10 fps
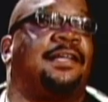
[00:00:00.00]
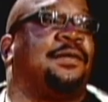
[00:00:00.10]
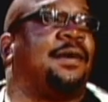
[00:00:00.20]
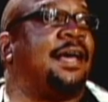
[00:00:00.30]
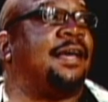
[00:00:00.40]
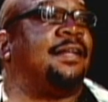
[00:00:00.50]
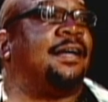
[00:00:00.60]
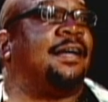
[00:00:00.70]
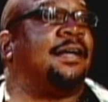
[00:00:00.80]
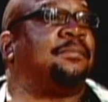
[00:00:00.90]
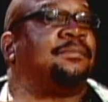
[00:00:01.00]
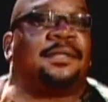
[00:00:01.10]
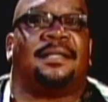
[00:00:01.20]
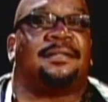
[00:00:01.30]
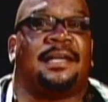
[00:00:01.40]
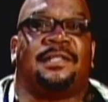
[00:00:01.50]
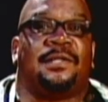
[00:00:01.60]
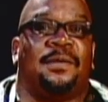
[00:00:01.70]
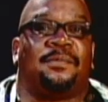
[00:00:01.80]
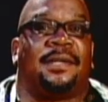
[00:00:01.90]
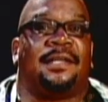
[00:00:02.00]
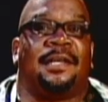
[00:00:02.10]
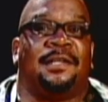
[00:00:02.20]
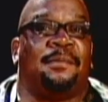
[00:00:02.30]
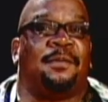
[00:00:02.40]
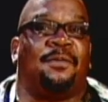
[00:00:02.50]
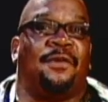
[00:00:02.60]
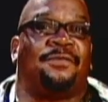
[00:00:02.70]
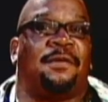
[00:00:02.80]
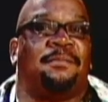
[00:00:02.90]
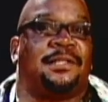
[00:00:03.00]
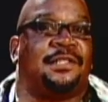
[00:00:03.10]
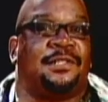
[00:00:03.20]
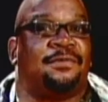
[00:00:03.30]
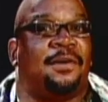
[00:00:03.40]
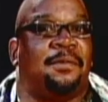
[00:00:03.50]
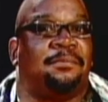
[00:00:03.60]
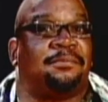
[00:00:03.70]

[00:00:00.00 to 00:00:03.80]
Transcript: you, and stay tuned. We're gonna hear a little bit more from Mr. Jerome.